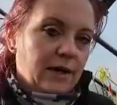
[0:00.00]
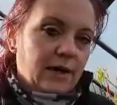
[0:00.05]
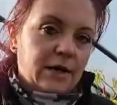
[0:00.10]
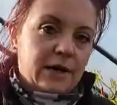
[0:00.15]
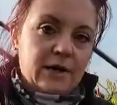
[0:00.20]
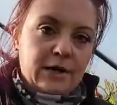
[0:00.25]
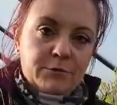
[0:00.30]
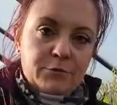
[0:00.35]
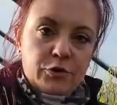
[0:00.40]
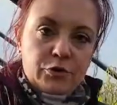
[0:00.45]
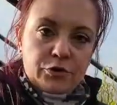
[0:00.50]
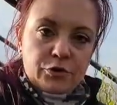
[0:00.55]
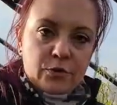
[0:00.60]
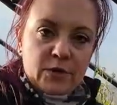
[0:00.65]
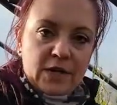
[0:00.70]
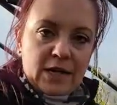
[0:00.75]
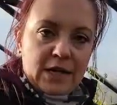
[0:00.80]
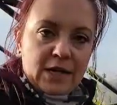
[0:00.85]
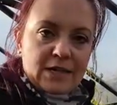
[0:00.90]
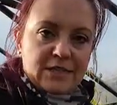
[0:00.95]
And I'm not
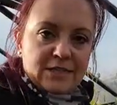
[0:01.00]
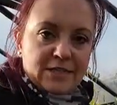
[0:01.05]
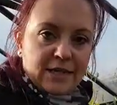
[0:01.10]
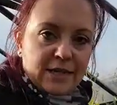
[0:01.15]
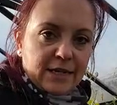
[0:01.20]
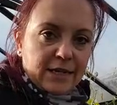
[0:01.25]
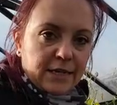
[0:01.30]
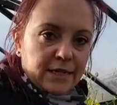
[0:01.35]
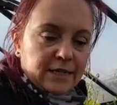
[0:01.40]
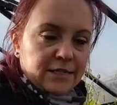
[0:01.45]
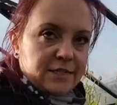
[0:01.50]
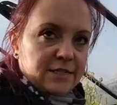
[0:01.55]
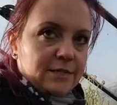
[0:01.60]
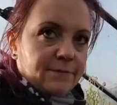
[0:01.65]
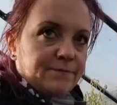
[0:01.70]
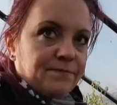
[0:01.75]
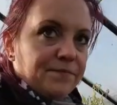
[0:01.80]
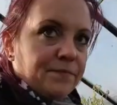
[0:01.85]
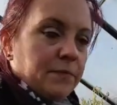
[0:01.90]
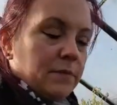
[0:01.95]
doing any seeds,
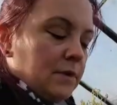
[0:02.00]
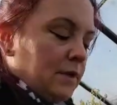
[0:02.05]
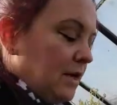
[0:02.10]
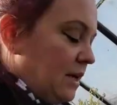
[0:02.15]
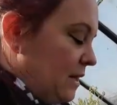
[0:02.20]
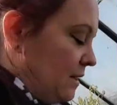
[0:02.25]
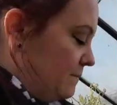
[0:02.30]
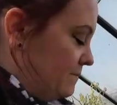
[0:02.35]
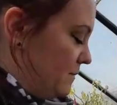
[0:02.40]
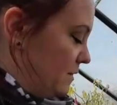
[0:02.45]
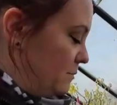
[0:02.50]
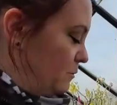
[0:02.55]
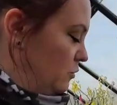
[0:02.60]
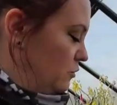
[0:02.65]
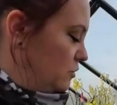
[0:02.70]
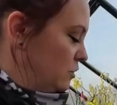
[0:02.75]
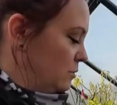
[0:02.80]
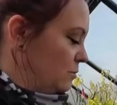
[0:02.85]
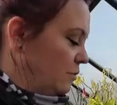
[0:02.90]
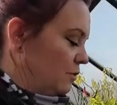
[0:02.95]
yeah, I'm not
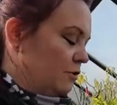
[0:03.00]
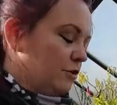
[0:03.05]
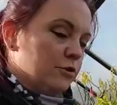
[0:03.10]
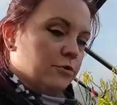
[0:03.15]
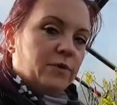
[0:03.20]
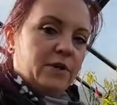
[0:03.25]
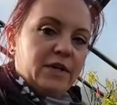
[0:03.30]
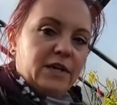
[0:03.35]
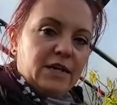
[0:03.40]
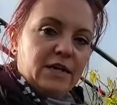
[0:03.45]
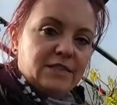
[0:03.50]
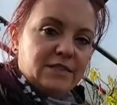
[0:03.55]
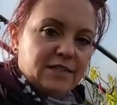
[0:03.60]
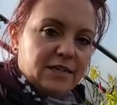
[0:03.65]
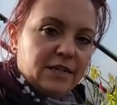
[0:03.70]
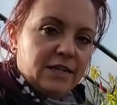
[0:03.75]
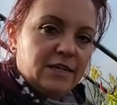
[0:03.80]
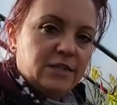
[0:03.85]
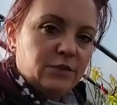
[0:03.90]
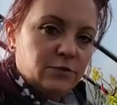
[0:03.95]
going to bother doing any
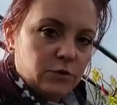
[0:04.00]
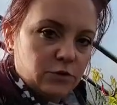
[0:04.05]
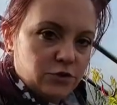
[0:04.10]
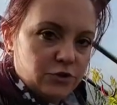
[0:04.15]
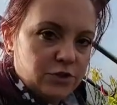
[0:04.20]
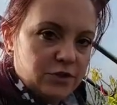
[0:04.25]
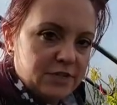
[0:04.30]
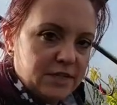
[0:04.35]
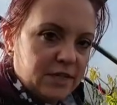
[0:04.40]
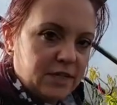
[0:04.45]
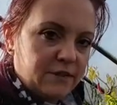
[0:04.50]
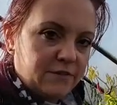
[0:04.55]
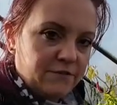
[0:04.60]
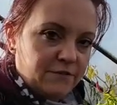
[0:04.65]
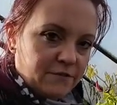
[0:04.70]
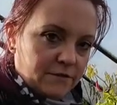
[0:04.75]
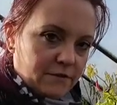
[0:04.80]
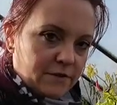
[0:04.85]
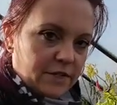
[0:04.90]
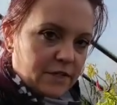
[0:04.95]
seeds, we'll just see
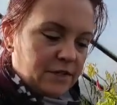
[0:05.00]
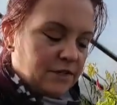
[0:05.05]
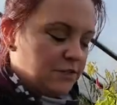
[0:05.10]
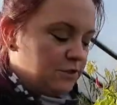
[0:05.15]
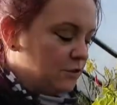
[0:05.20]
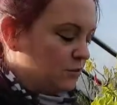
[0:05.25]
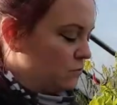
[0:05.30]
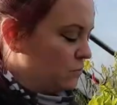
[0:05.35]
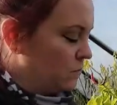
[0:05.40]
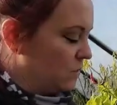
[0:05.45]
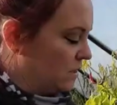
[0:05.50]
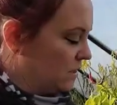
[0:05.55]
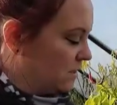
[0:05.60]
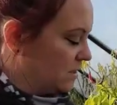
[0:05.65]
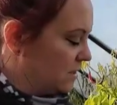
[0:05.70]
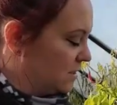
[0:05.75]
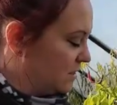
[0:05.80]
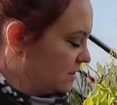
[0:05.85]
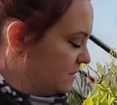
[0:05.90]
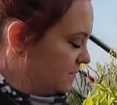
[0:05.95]
if these two
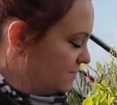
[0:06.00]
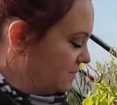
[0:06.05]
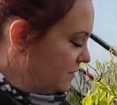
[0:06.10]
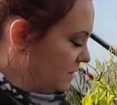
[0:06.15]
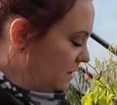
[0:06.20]
work.